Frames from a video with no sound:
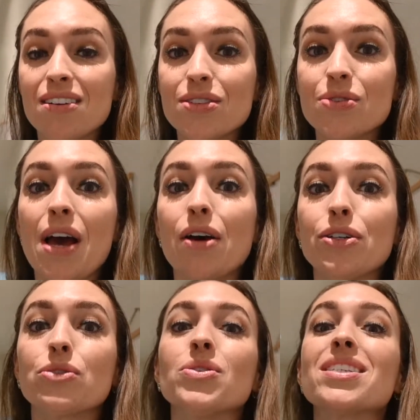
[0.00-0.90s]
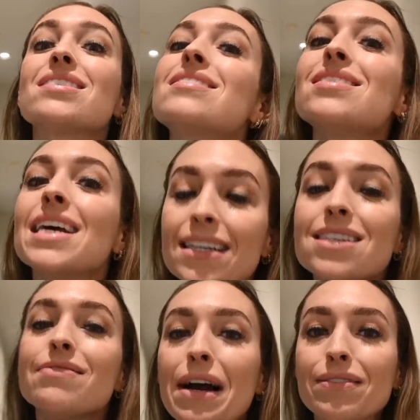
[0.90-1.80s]
So now your goal is
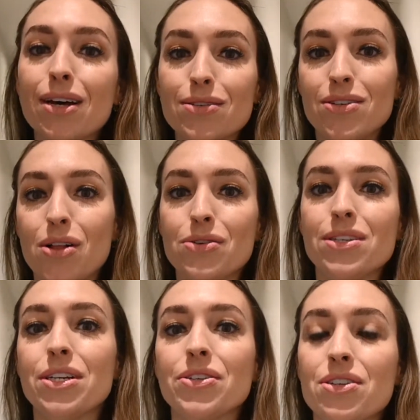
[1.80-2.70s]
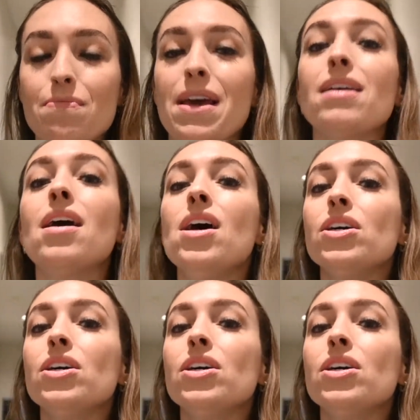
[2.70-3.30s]
$65,000 a year to make.